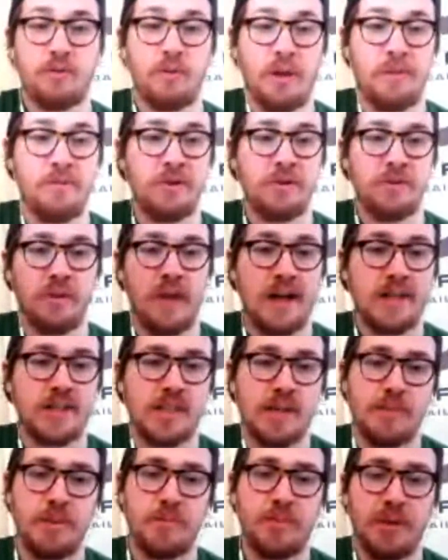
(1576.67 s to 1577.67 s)
last time
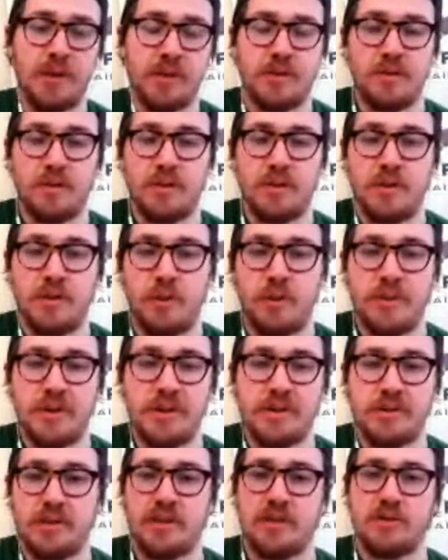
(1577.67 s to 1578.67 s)
he played 31 minutes
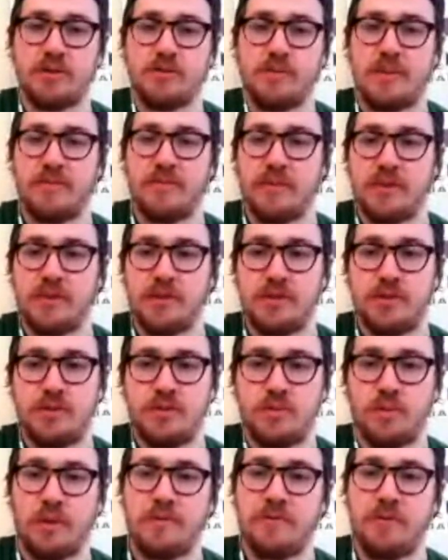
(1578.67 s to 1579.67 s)
against Memphis,
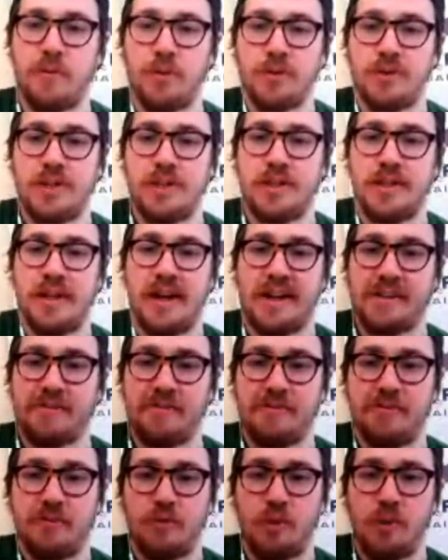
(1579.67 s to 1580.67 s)
went
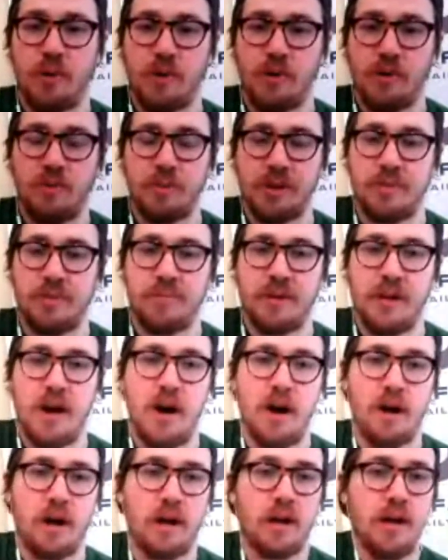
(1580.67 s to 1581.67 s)
14-9-4 with a
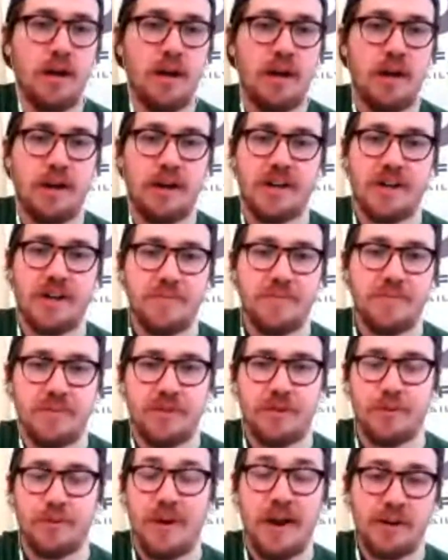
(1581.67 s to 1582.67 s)
block.
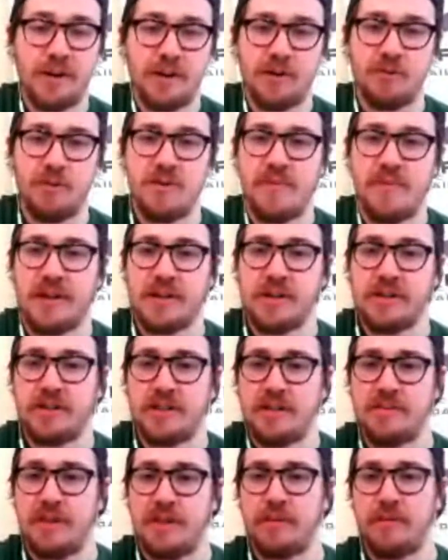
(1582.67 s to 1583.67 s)
They're not a good rebounding
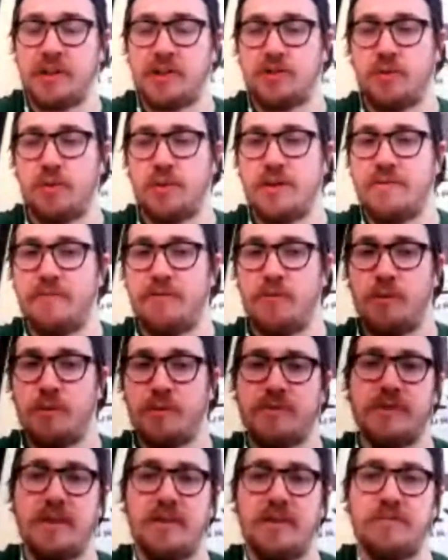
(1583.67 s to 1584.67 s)
team. They rank 24th,
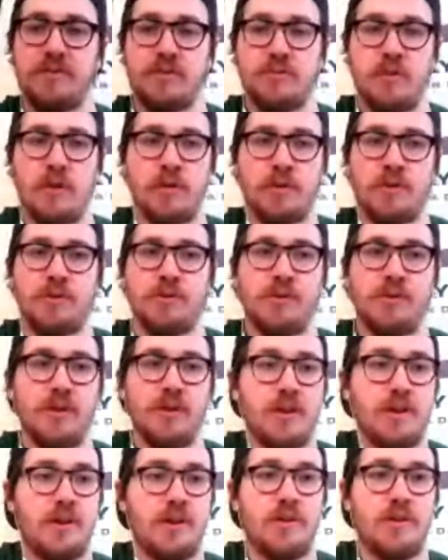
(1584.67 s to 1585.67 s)
and they've struggled
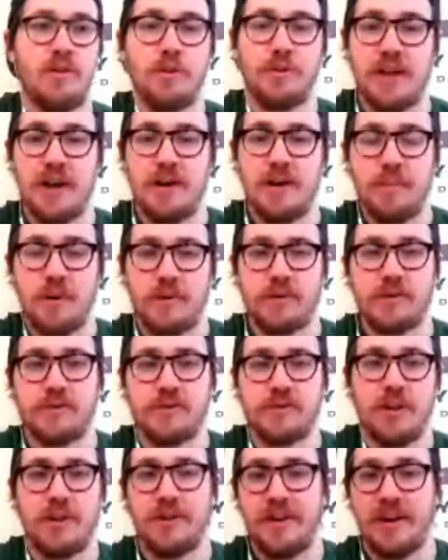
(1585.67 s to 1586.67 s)
without Marc
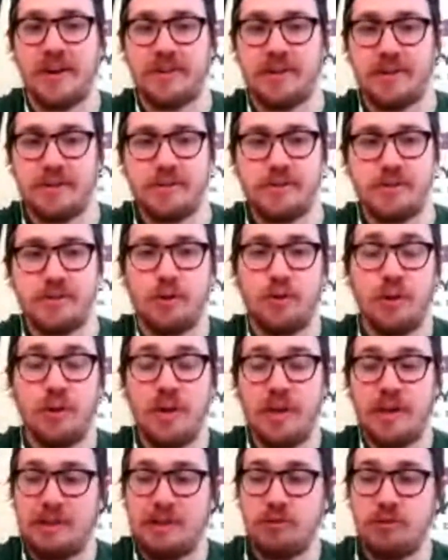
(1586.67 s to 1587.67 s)
Gasol down there. So
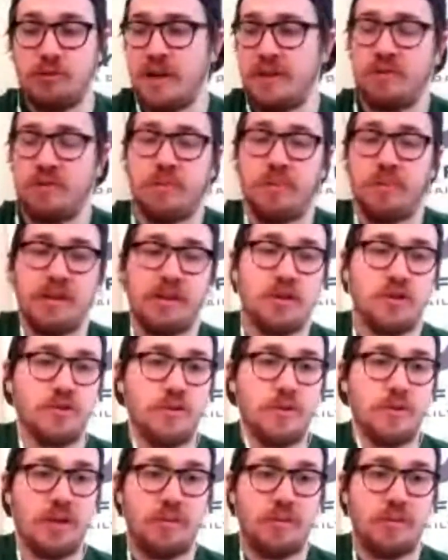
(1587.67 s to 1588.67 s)
he would definitely be an
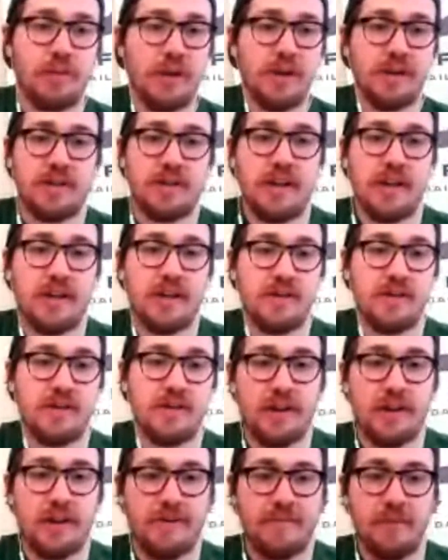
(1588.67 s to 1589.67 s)
intriguing play tonight
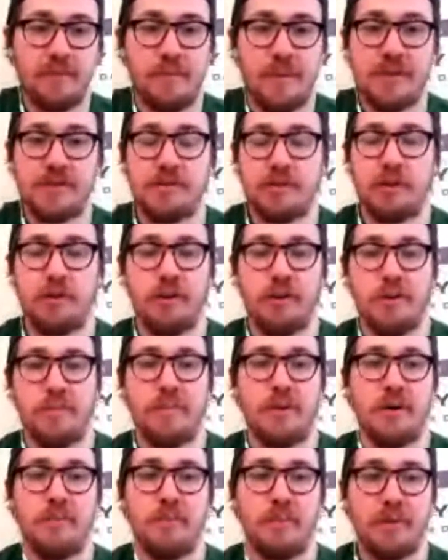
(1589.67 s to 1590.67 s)
for basically a
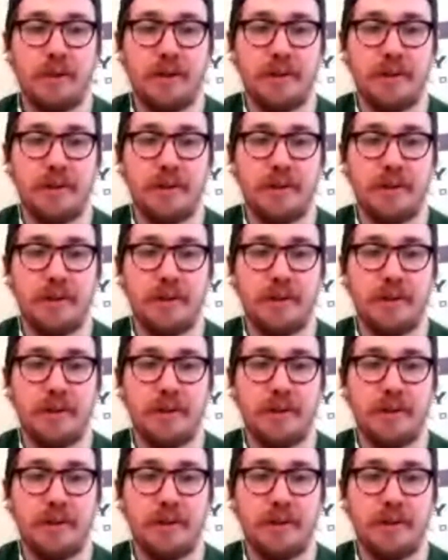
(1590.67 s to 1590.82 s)
punt play.